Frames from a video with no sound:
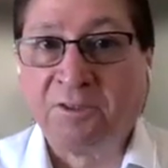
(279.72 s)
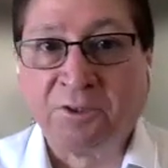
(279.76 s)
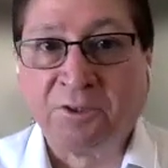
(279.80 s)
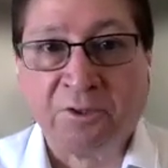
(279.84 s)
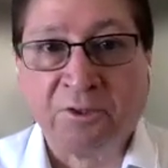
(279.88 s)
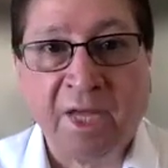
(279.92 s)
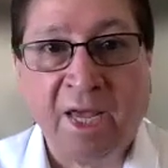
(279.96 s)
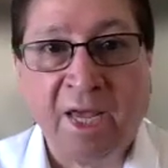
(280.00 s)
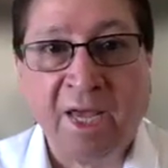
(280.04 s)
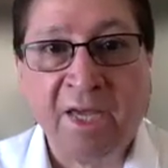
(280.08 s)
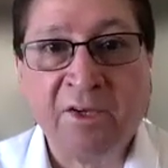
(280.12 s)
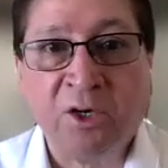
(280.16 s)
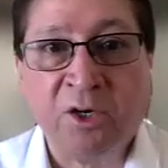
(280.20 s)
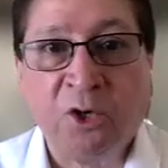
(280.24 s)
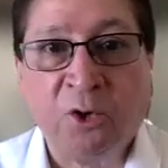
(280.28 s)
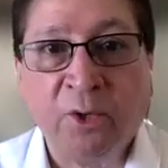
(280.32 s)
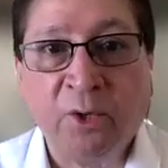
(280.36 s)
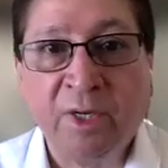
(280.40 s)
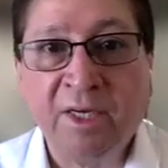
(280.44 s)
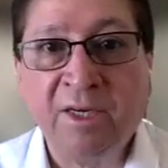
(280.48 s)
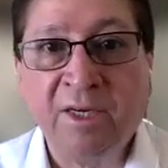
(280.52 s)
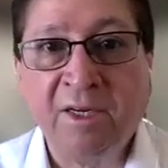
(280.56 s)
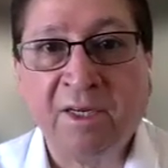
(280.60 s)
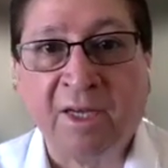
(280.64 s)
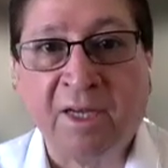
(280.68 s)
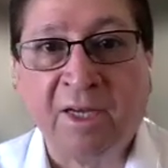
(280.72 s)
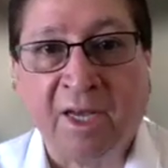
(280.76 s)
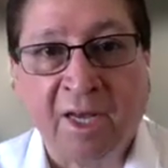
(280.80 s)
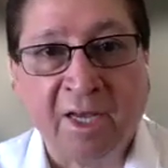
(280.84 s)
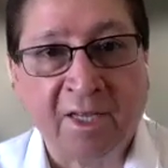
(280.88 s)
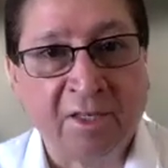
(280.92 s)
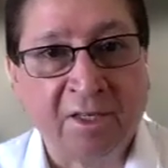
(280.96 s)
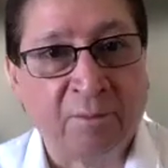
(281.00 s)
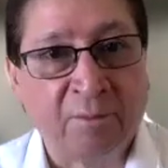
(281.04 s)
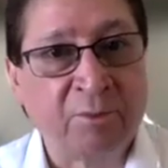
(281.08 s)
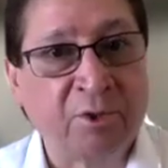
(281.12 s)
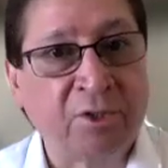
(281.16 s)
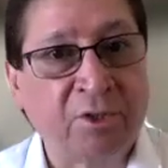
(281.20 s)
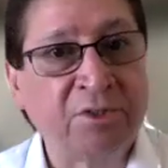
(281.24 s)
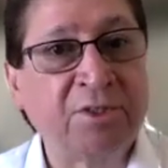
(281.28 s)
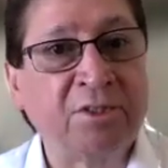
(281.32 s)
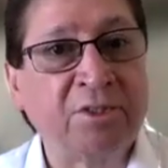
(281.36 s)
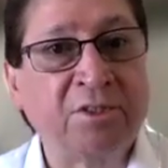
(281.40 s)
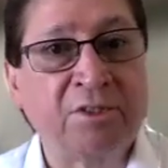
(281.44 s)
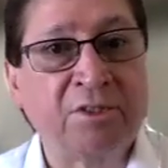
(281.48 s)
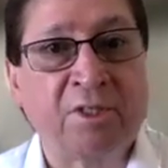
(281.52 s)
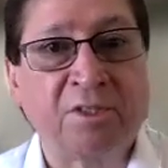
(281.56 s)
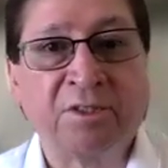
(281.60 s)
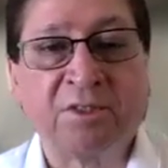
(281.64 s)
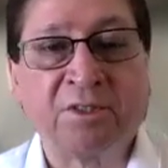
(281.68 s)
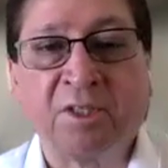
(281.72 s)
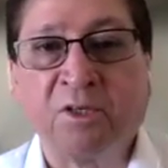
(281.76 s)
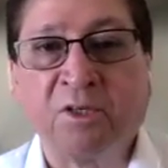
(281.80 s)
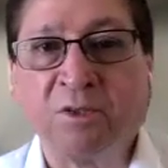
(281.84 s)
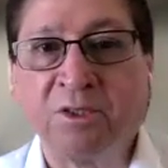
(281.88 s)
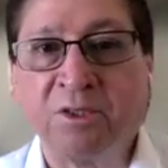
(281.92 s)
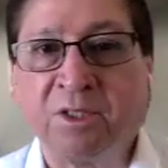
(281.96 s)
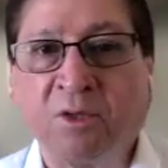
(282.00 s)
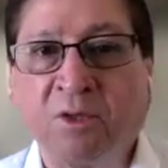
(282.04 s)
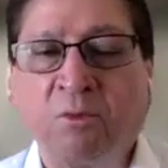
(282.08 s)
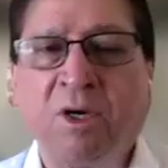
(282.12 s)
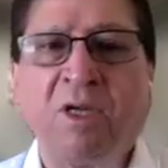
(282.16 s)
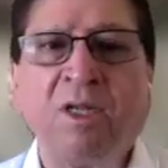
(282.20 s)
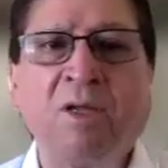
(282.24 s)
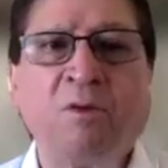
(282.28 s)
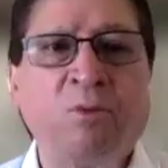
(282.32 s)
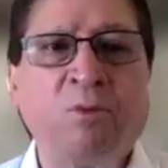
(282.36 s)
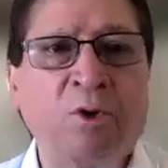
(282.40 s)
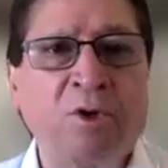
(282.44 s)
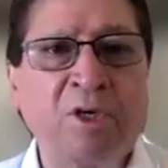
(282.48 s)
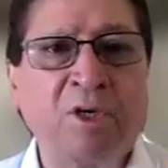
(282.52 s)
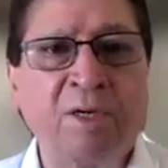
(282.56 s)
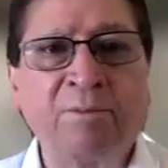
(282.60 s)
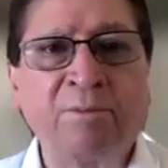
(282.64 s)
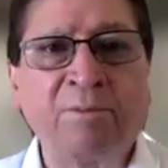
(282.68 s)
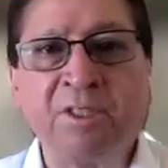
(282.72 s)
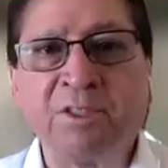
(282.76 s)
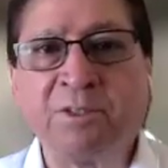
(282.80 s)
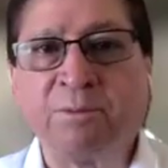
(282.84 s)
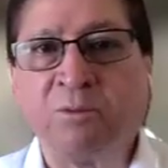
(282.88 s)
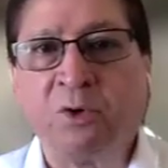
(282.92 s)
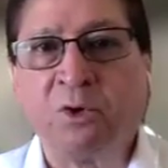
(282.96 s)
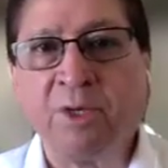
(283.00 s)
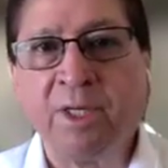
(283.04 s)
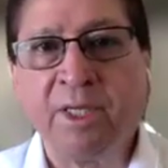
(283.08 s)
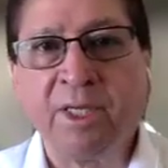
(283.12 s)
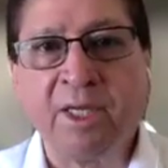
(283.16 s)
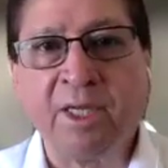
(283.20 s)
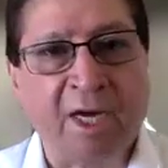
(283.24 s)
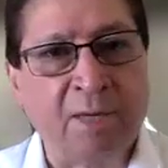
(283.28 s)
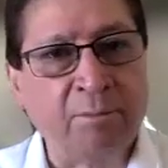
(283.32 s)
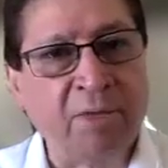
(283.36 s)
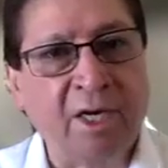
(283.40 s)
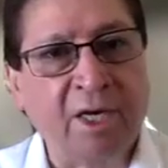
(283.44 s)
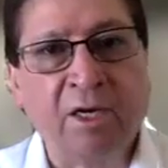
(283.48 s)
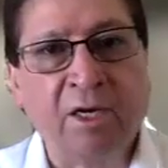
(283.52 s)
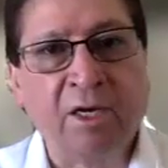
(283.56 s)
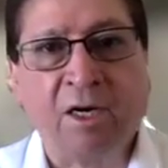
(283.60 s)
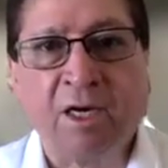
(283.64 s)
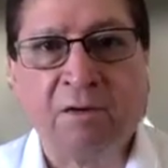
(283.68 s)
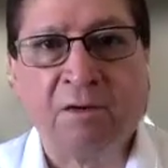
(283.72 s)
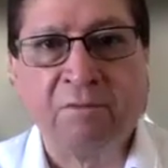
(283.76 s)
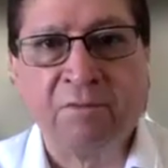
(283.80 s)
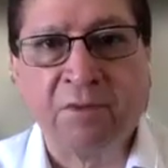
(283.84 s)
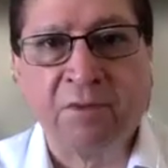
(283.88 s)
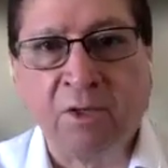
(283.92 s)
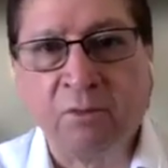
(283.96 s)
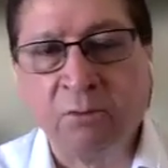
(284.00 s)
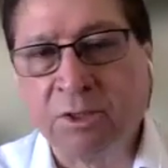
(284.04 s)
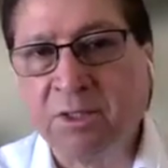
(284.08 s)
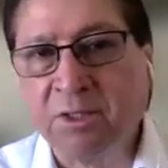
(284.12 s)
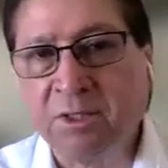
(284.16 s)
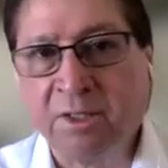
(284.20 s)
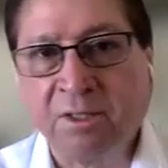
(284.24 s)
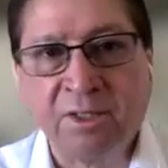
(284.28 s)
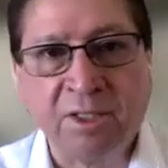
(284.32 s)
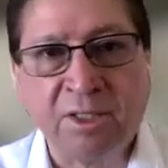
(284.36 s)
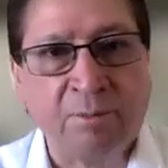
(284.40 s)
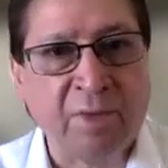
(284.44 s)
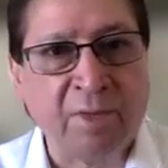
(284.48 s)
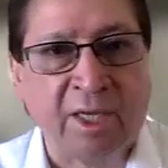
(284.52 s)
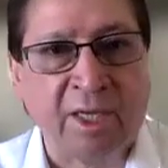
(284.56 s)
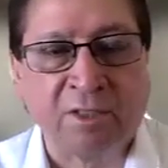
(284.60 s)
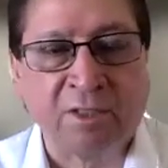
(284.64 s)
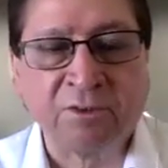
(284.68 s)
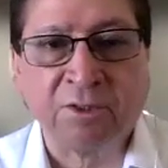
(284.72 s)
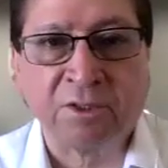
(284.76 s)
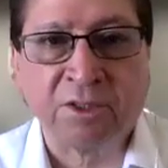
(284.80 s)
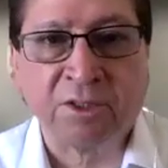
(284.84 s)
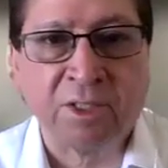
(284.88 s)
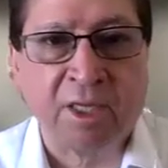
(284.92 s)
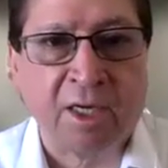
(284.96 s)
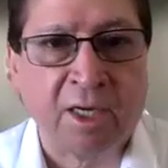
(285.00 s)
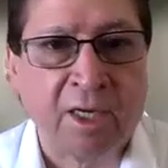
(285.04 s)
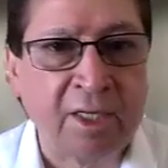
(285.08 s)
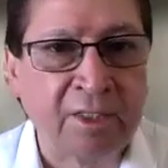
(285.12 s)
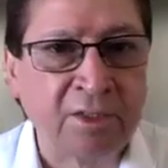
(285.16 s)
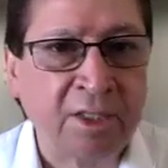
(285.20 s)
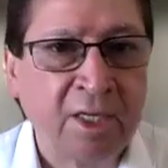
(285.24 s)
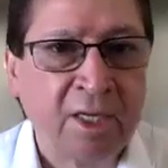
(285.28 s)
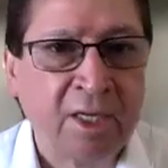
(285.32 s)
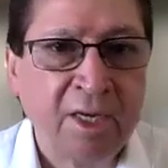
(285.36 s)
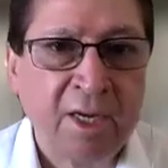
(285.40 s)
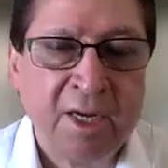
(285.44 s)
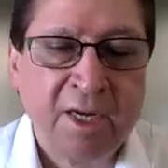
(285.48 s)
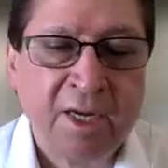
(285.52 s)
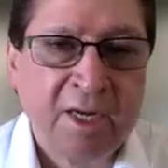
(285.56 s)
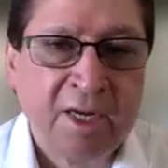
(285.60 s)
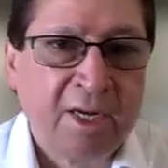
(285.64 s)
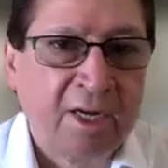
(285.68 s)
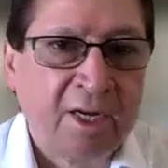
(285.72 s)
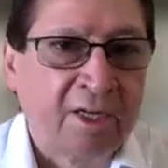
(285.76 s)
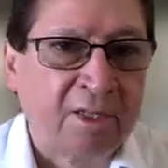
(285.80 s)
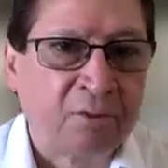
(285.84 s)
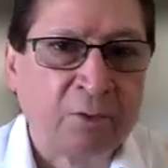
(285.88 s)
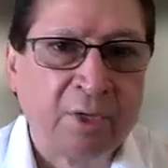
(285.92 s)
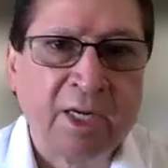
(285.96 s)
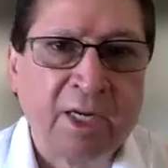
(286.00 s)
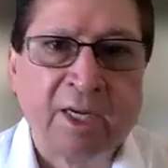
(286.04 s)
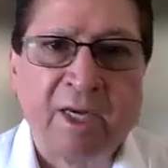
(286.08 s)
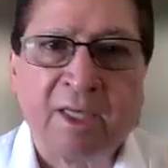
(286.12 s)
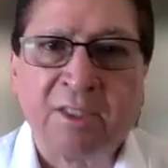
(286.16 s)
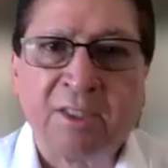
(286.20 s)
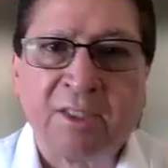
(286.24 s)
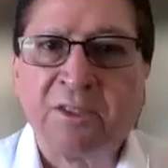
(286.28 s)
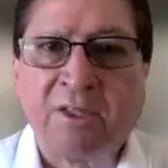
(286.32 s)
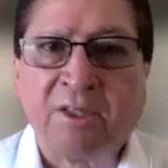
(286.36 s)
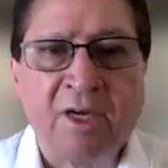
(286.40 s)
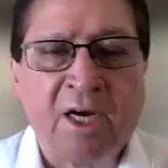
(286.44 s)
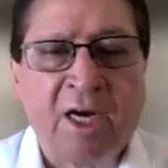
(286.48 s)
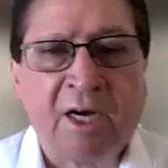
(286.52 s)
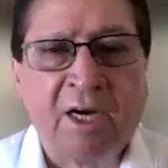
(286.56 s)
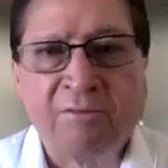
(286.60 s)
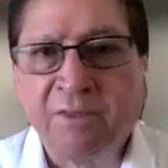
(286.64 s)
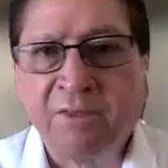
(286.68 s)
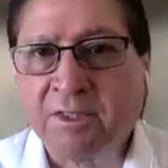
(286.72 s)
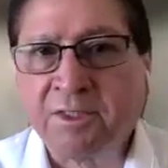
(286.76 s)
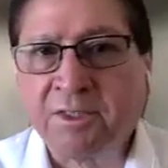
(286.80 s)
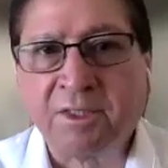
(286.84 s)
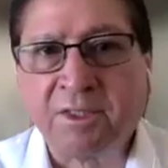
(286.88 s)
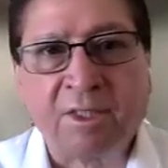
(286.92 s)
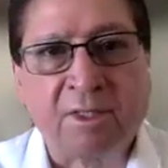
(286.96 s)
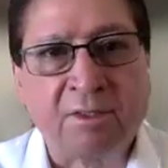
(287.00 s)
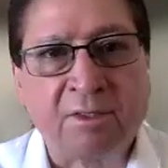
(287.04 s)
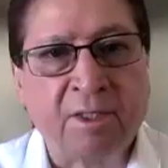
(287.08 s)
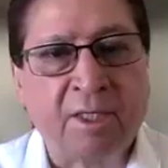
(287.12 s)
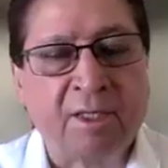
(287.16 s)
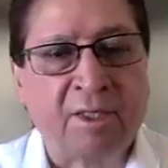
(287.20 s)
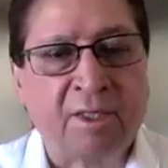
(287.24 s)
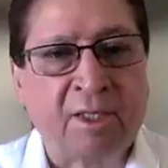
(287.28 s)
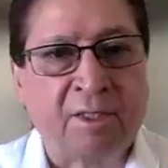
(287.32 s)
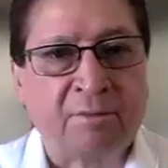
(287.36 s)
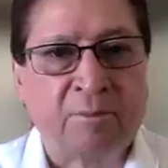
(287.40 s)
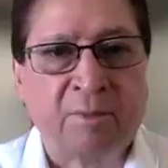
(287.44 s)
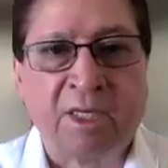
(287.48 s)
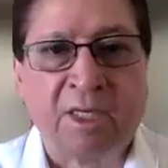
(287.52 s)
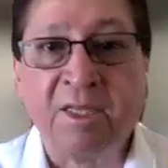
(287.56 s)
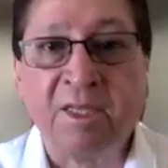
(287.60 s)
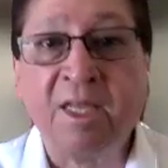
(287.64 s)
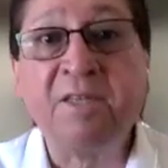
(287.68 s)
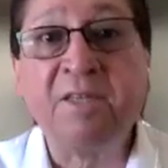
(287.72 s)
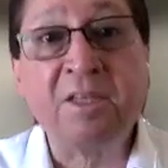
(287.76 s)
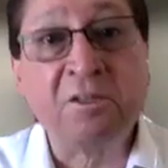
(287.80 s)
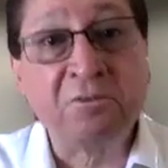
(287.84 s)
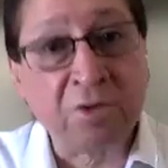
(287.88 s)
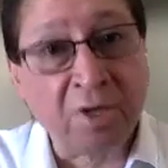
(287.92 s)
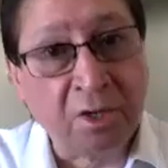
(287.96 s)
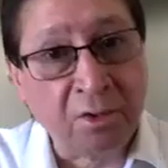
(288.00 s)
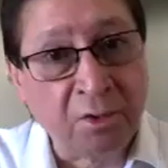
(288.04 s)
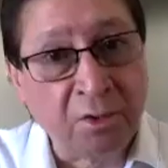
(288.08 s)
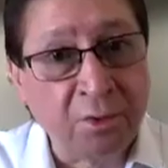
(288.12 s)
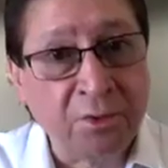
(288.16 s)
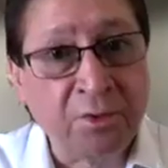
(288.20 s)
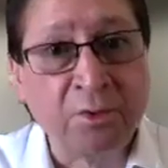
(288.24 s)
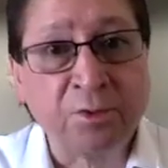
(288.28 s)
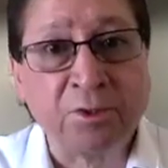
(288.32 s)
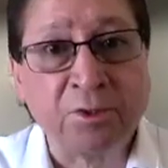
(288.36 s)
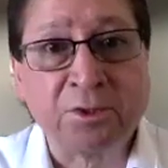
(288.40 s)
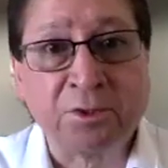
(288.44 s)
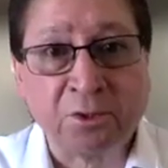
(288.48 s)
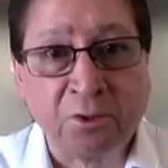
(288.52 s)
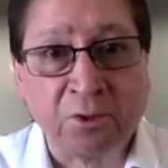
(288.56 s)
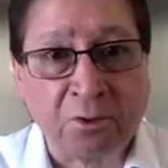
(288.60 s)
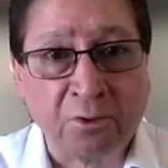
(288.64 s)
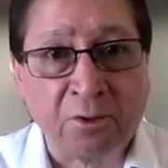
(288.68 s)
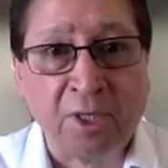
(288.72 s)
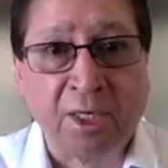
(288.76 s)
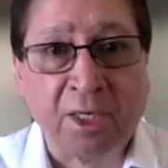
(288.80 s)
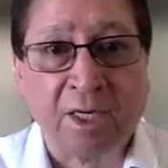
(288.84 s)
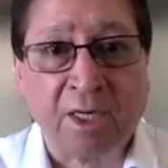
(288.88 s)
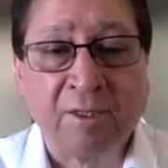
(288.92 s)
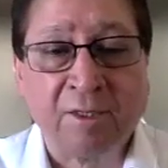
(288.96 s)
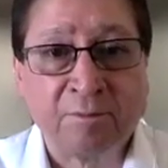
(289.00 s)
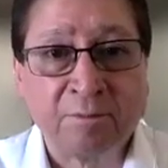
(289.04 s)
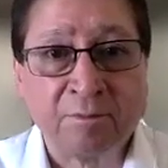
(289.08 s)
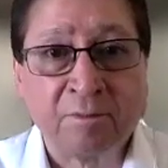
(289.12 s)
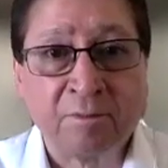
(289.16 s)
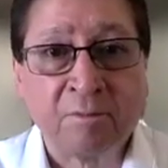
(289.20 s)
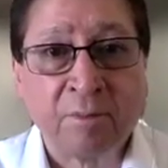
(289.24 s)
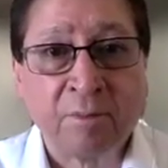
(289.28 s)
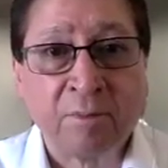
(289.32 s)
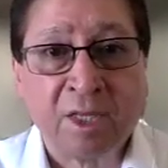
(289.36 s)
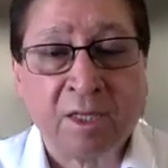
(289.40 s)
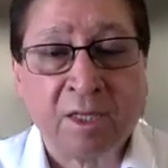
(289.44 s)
How's your day going? And the person starts to go and say, well, I woke up this morning, got my coffee, went and did my exercise. And when I got to the office, and then we start going through a story.